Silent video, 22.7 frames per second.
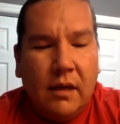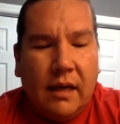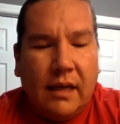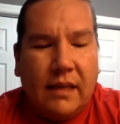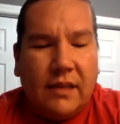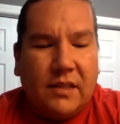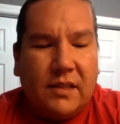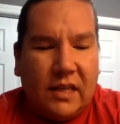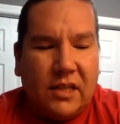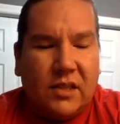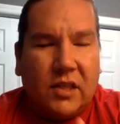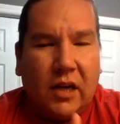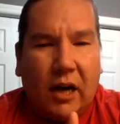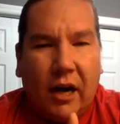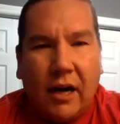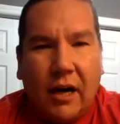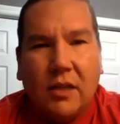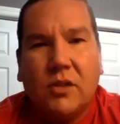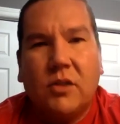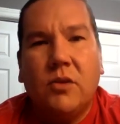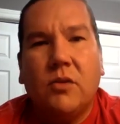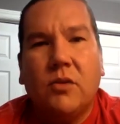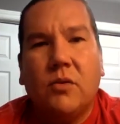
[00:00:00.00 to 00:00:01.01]
it's it's
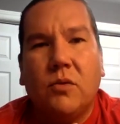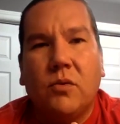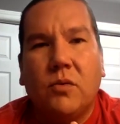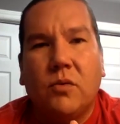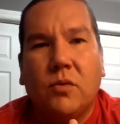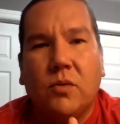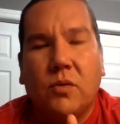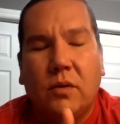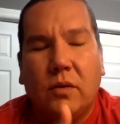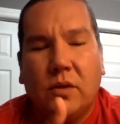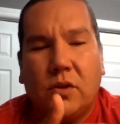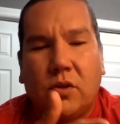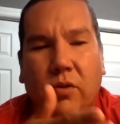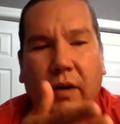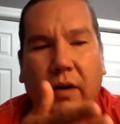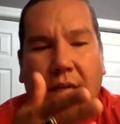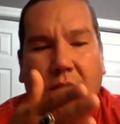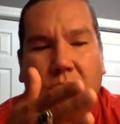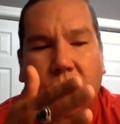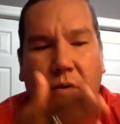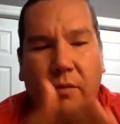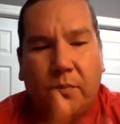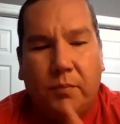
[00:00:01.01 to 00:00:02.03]
hard to try
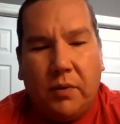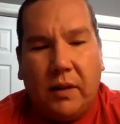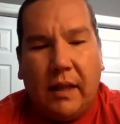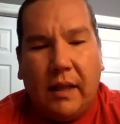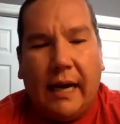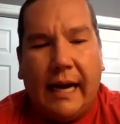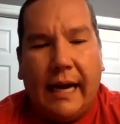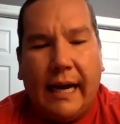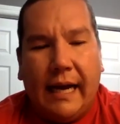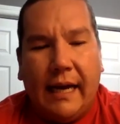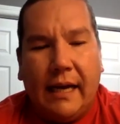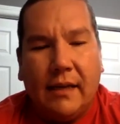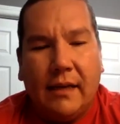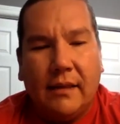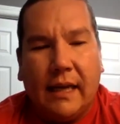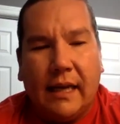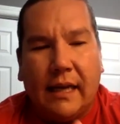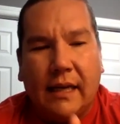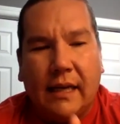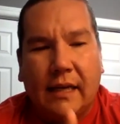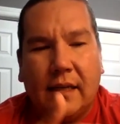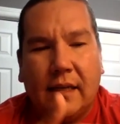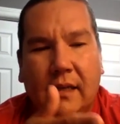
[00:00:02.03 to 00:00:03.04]
to apply
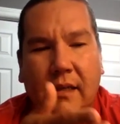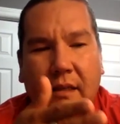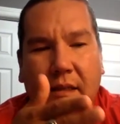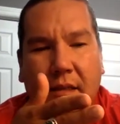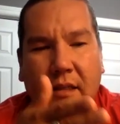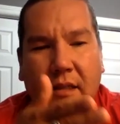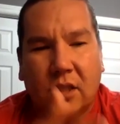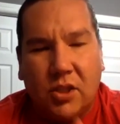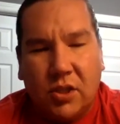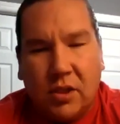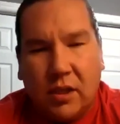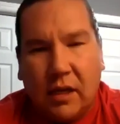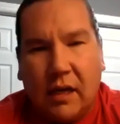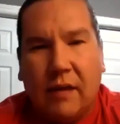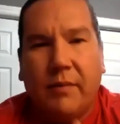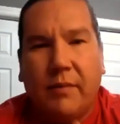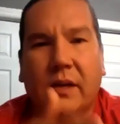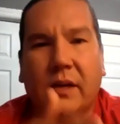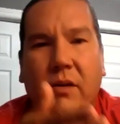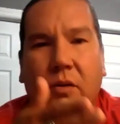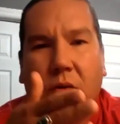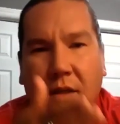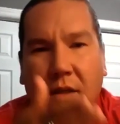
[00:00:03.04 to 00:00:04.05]
like
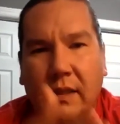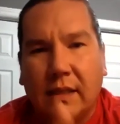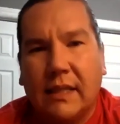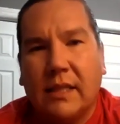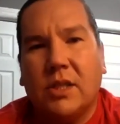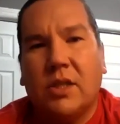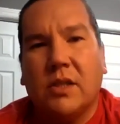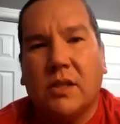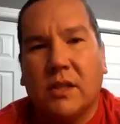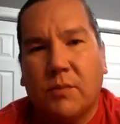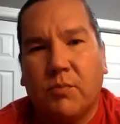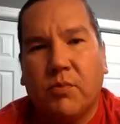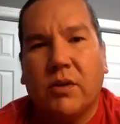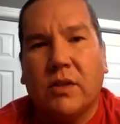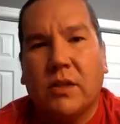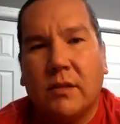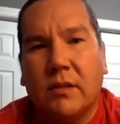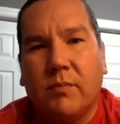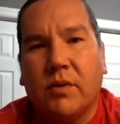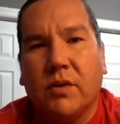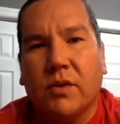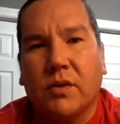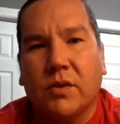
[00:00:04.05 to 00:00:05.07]
Anishinaabe or indigenous
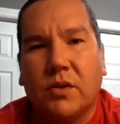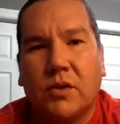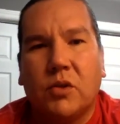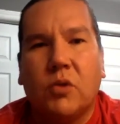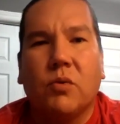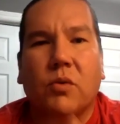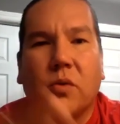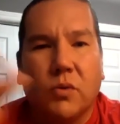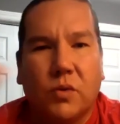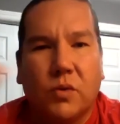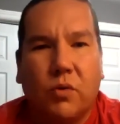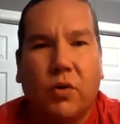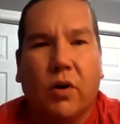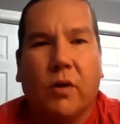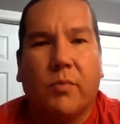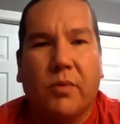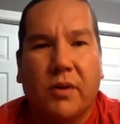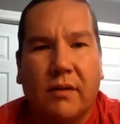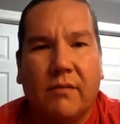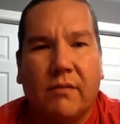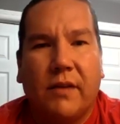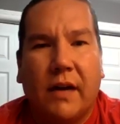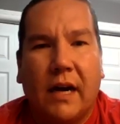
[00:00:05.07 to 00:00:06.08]
principles to those
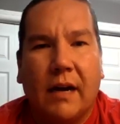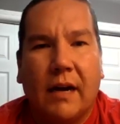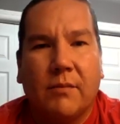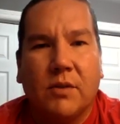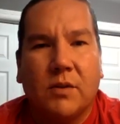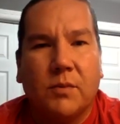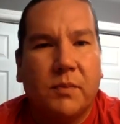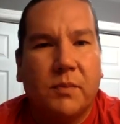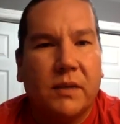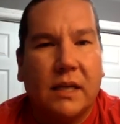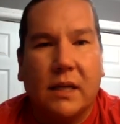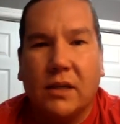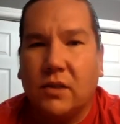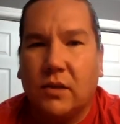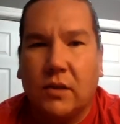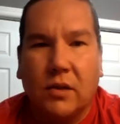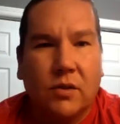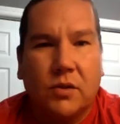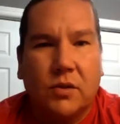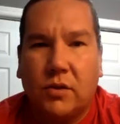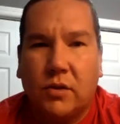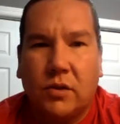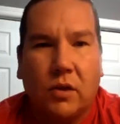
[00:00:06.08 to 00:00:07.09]
corporate environments because
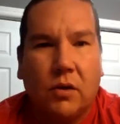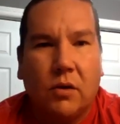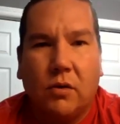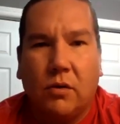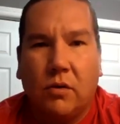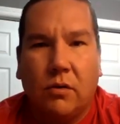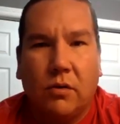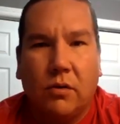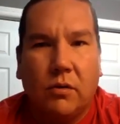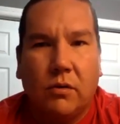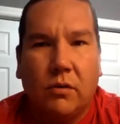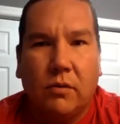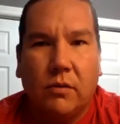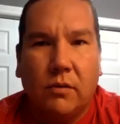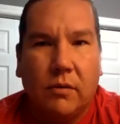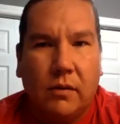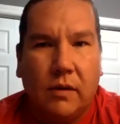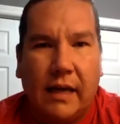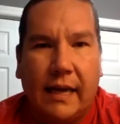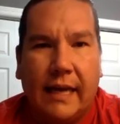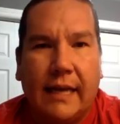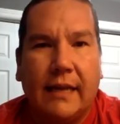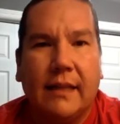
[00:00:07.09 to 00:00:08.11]
they're so
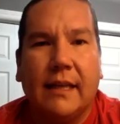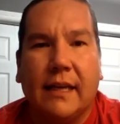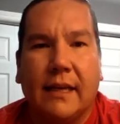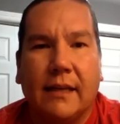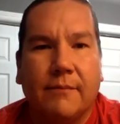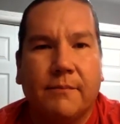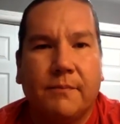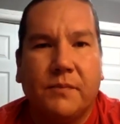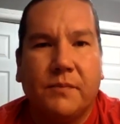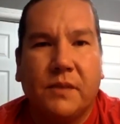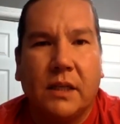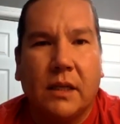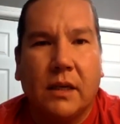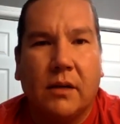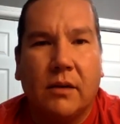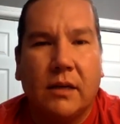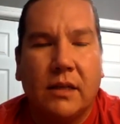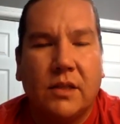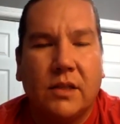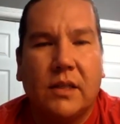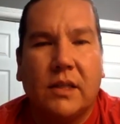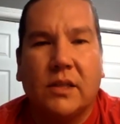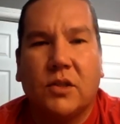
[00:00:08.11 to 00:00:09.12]
alien, you know,
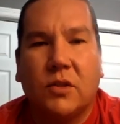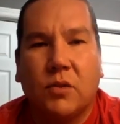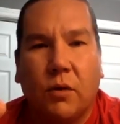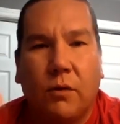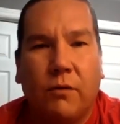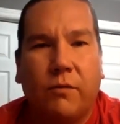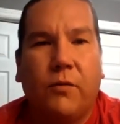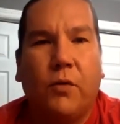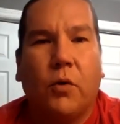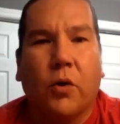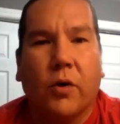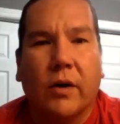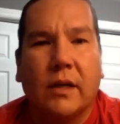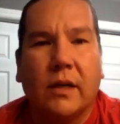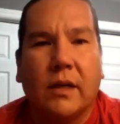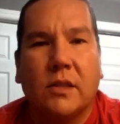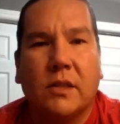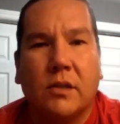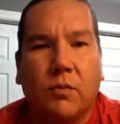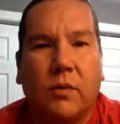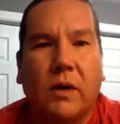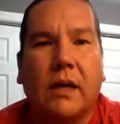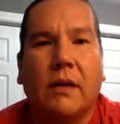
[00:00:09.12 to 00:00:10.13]
it's, it's so foreign
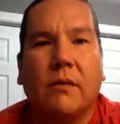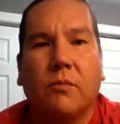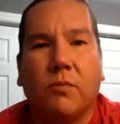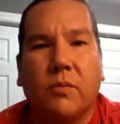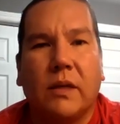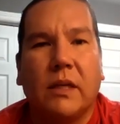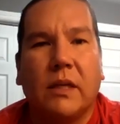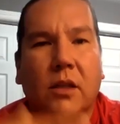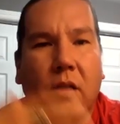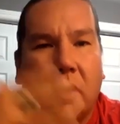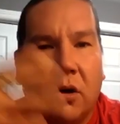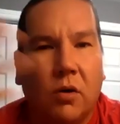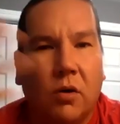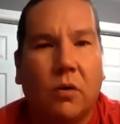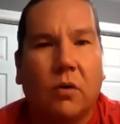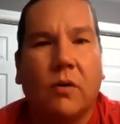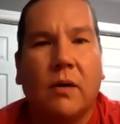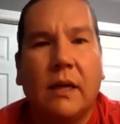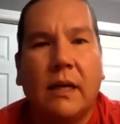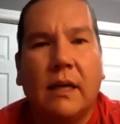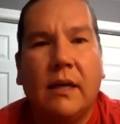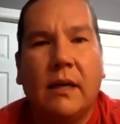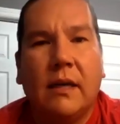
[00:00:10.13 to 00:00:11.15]
to what we
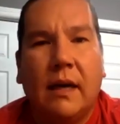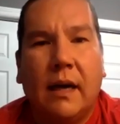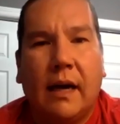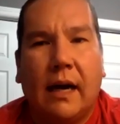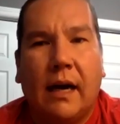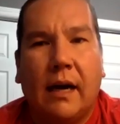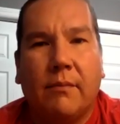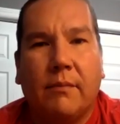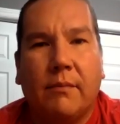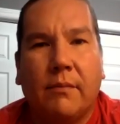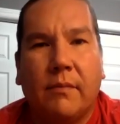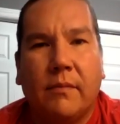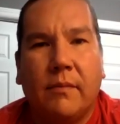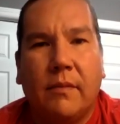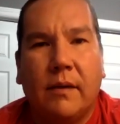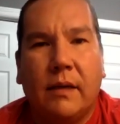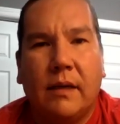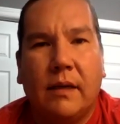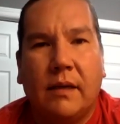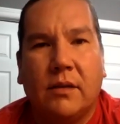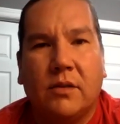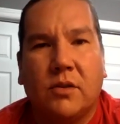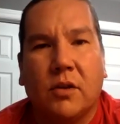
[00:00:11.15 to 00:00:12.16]
know um,
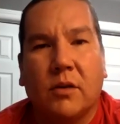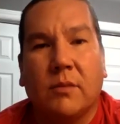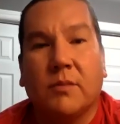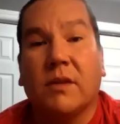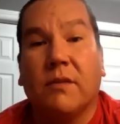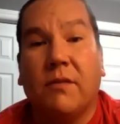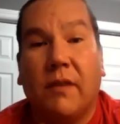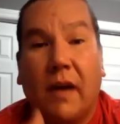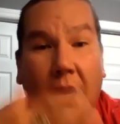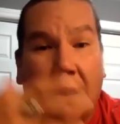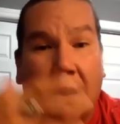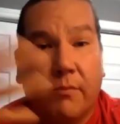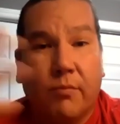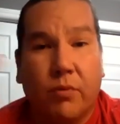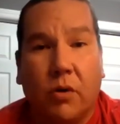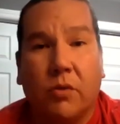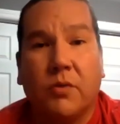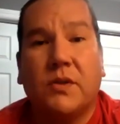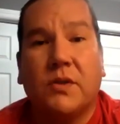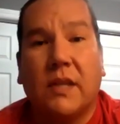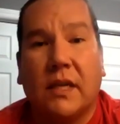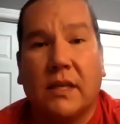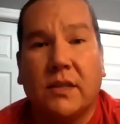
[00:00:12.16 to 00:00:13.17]
in terms of our
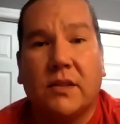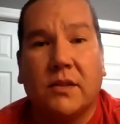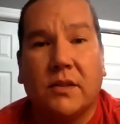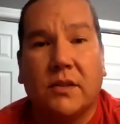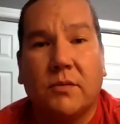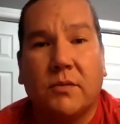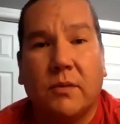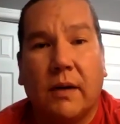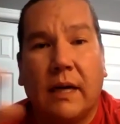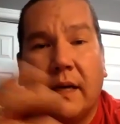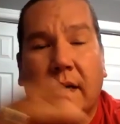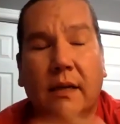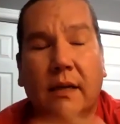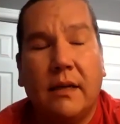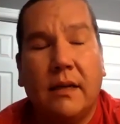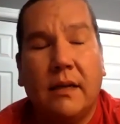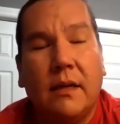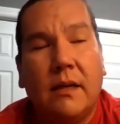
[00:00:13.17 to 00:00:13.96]
processes, right?